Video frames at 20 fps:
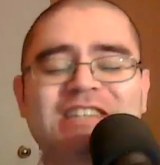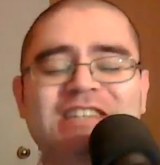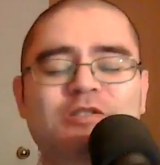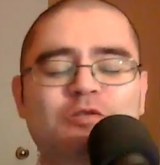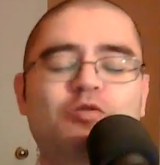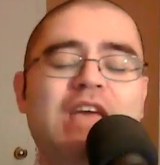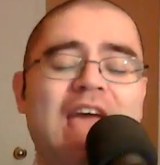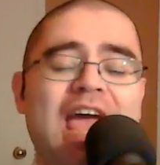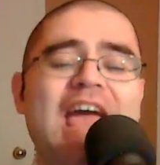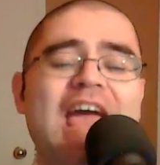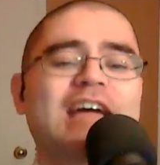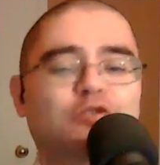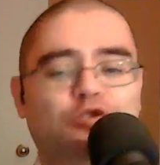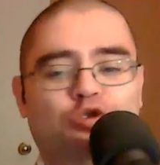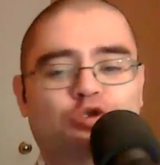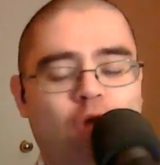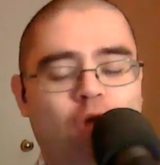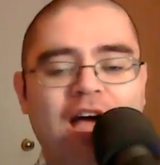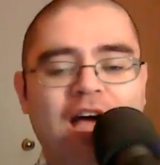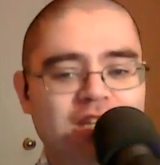you can
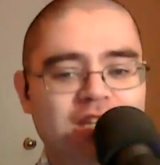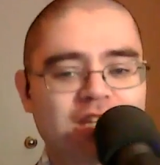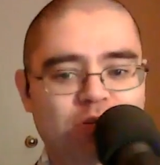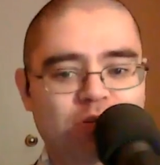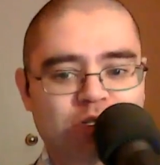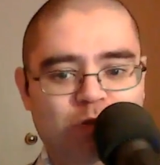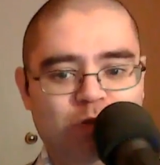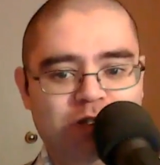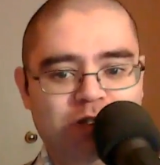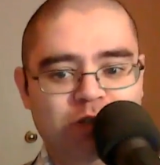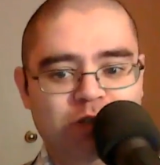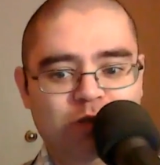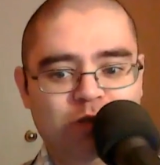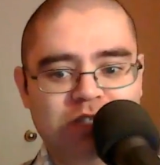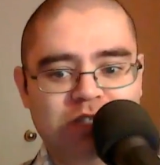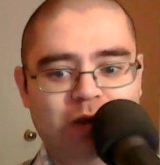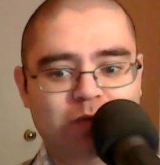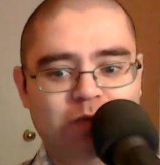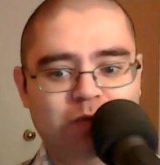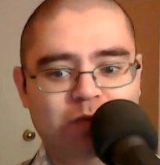try to use it with
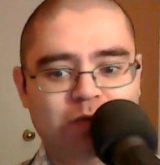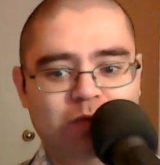2 subs,